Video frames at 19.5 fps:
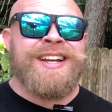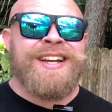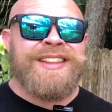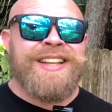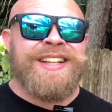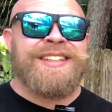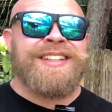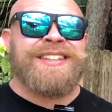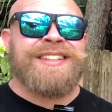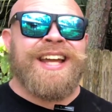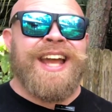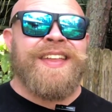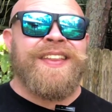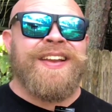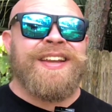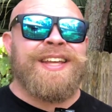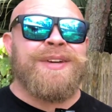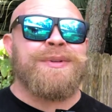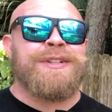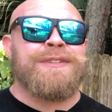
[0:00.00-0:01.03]
This is saying that
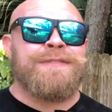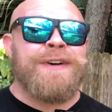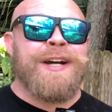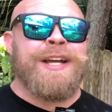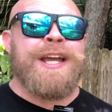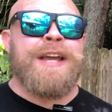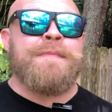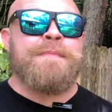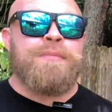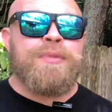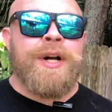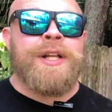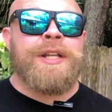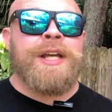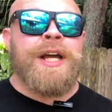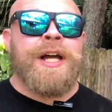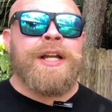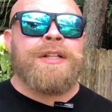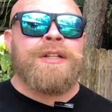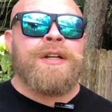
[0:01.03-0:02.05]
he was fucking
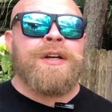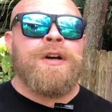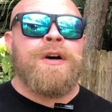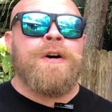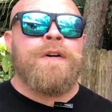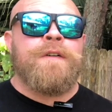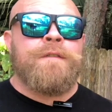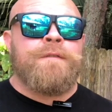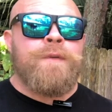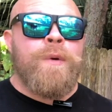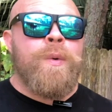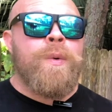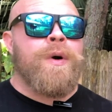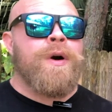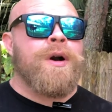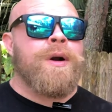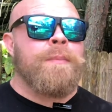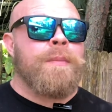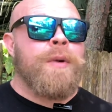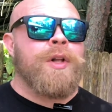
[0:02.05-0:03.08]
brilliant
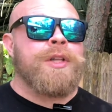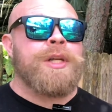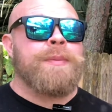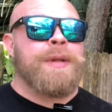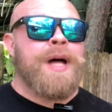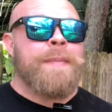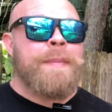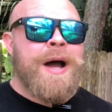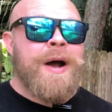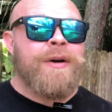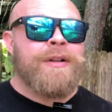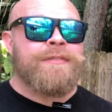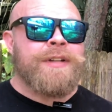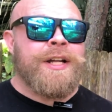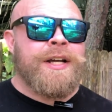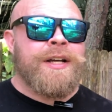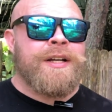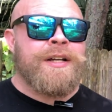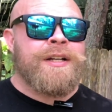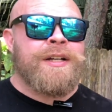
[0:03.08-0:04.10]
for multiply
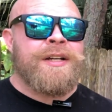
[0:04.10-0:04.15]
powerlifting.